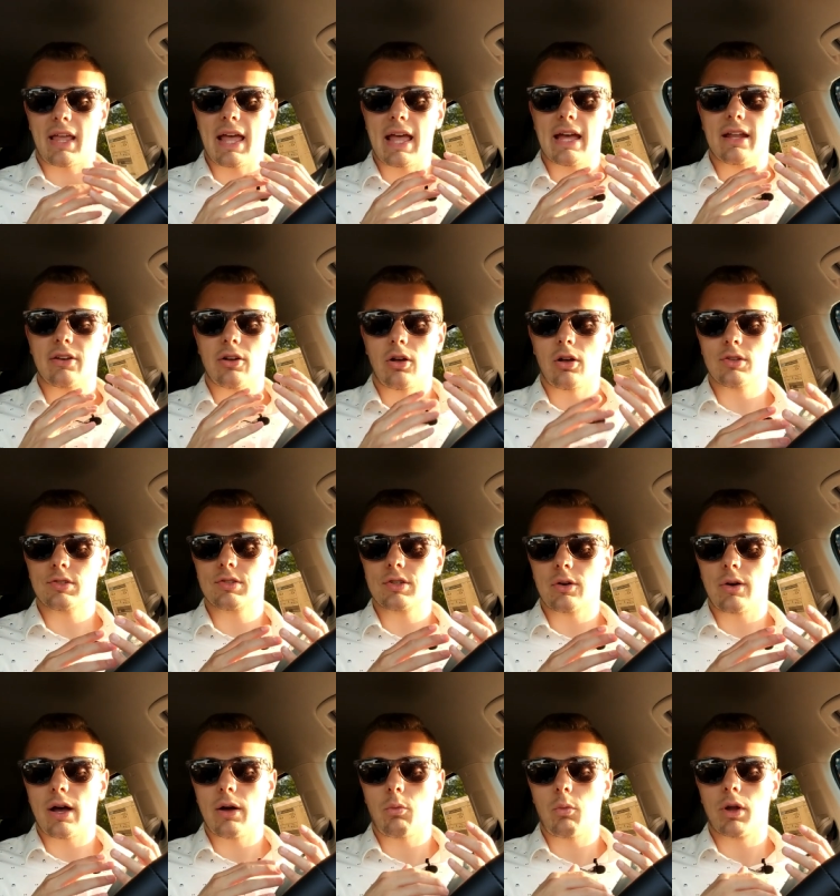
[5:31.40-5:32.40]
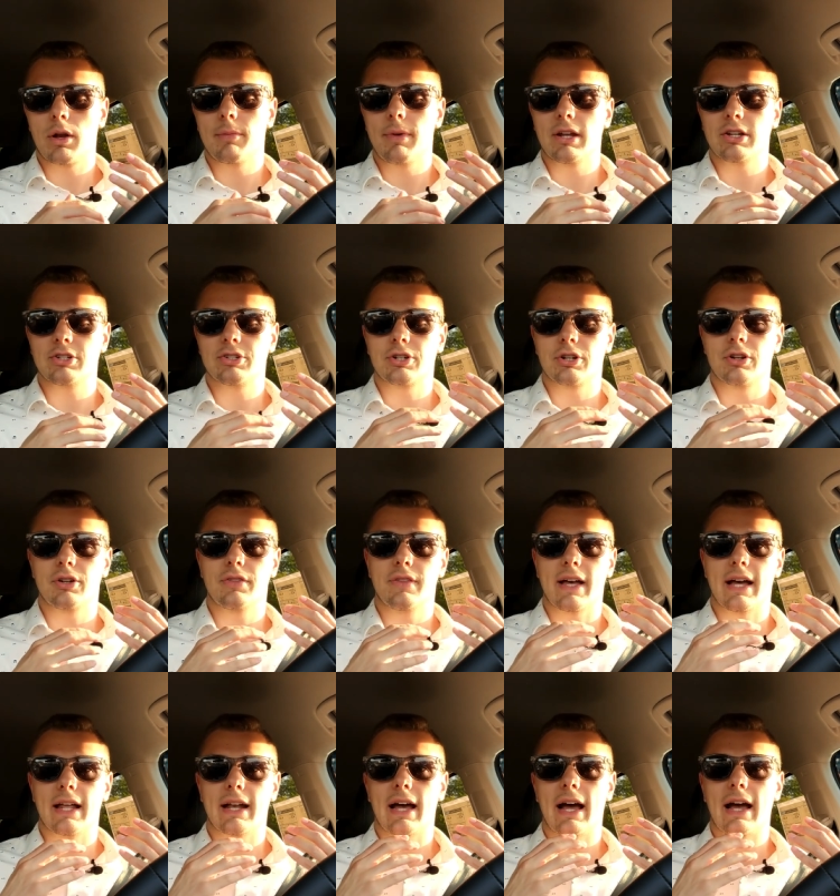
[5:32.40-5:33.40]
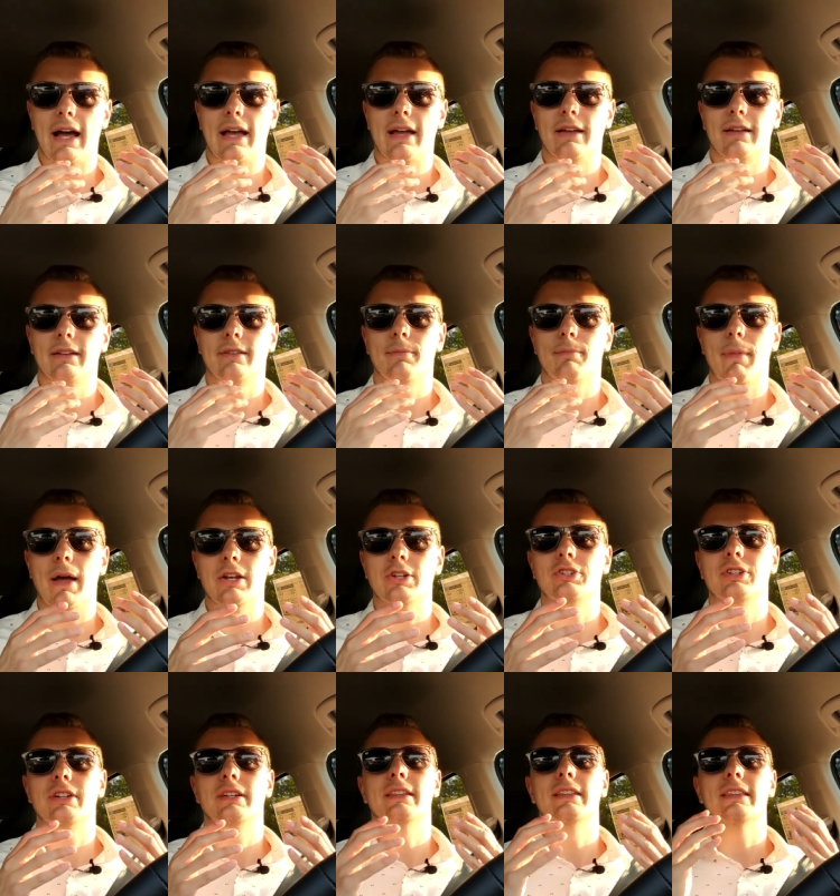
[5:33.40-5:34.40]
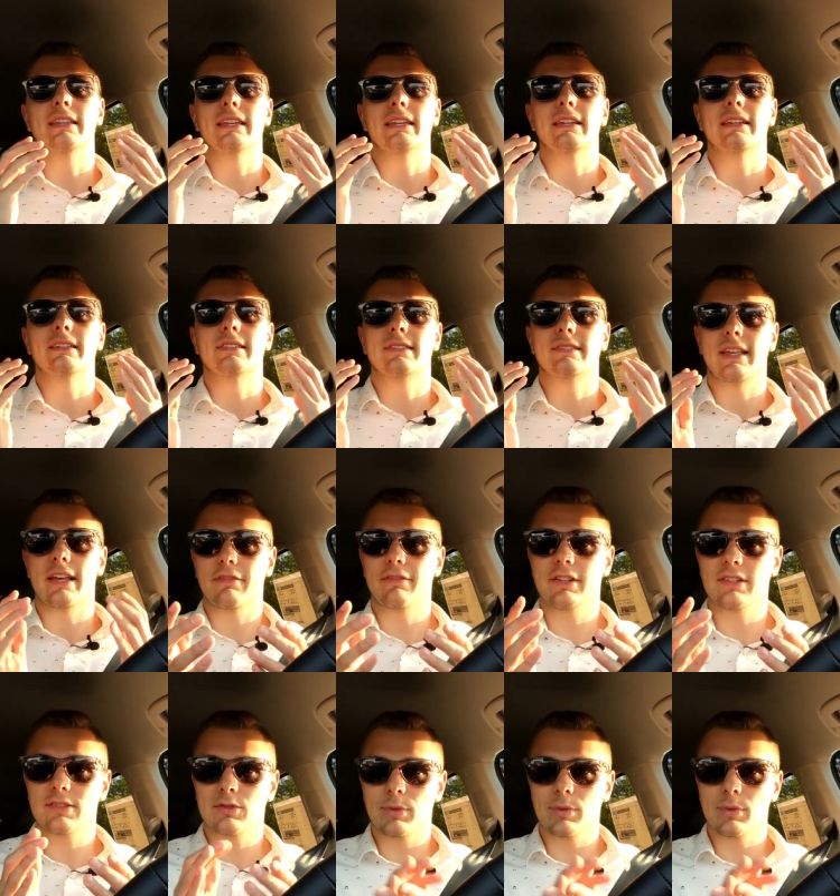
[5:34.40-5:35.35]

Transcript: and also, I want to make sure that I mention the safety